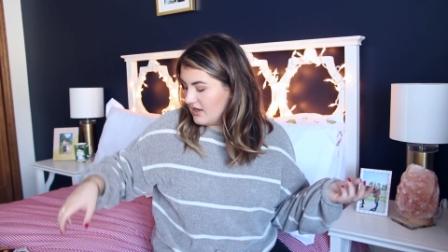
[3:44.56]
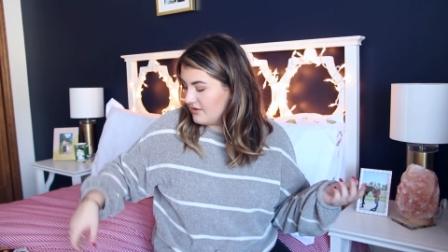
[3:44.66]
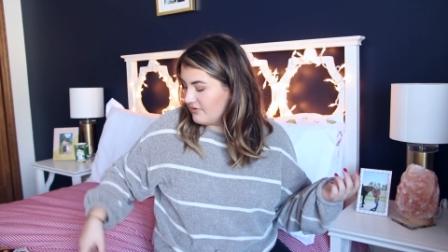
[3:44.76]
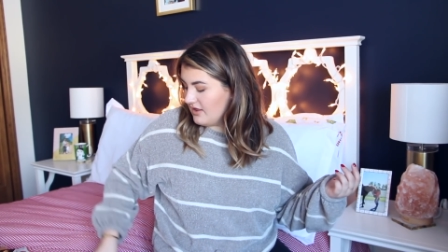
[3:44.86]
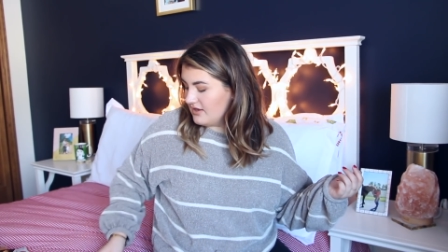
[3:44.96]

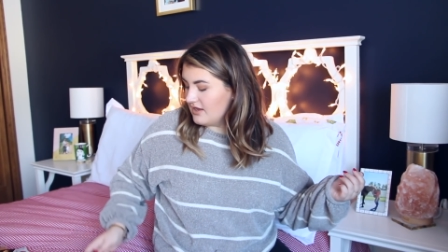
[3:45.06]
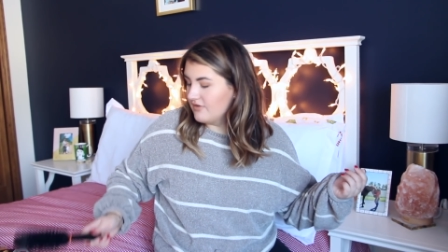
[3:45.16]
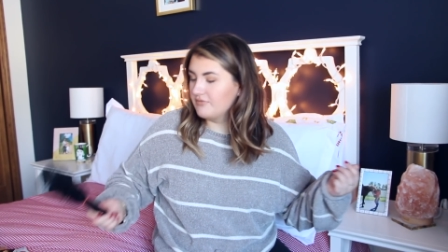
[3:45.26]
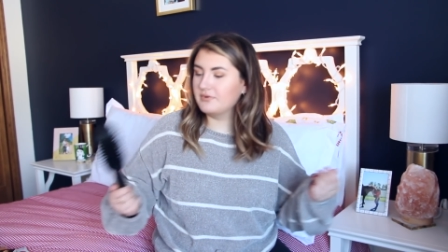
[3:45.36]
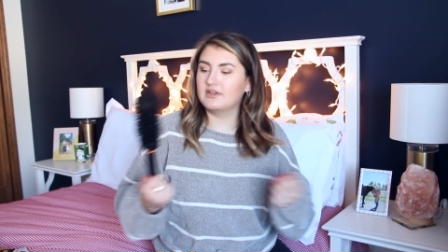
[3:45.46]
it well
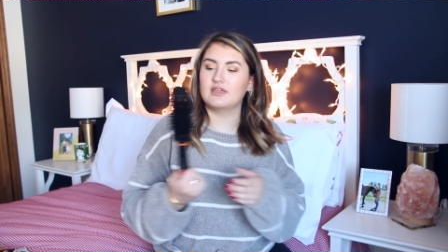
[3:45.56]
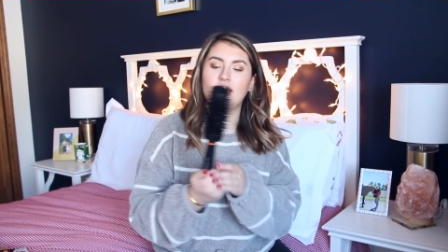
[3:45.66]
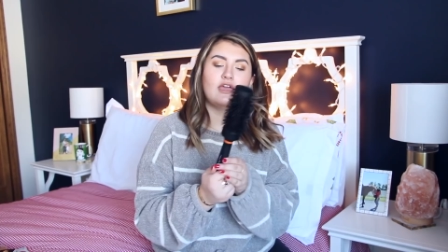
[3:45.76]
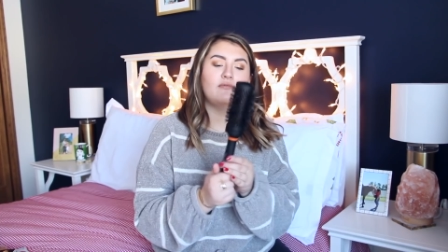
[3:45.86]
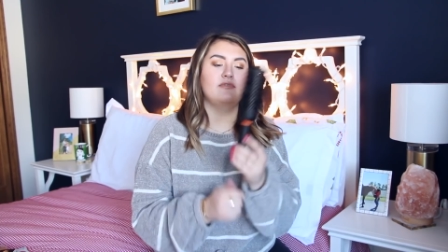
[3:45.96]
enough but it
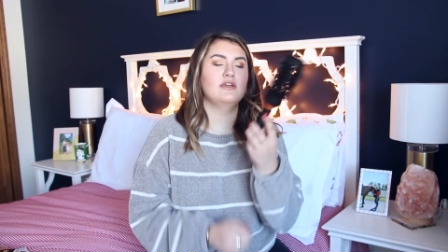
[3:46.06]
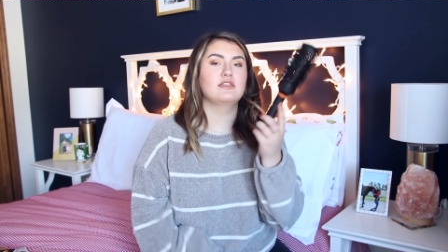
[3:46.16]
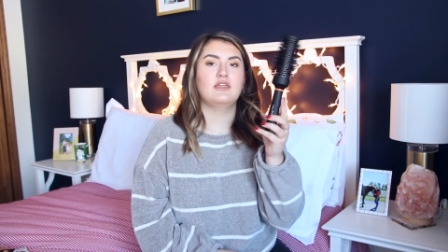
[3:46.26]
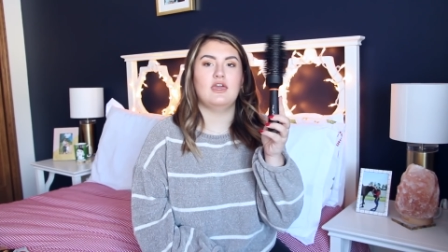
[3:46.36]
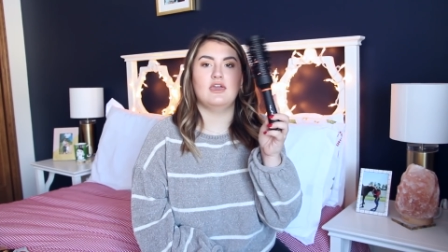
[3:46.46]
came
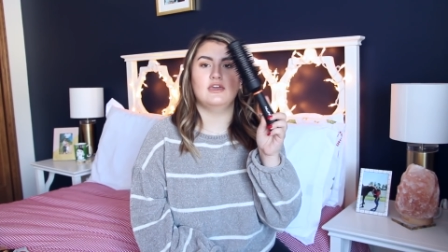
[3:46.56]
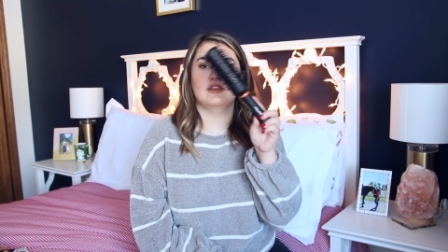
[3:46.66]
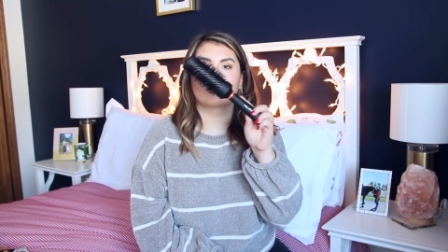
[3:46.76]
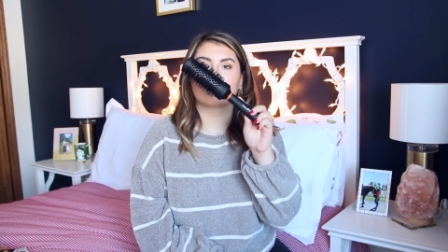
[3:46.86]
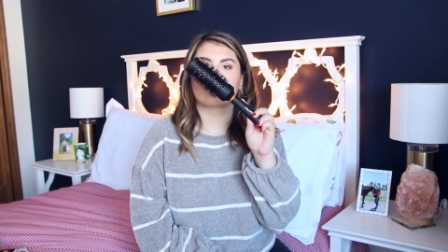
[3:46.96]
with a like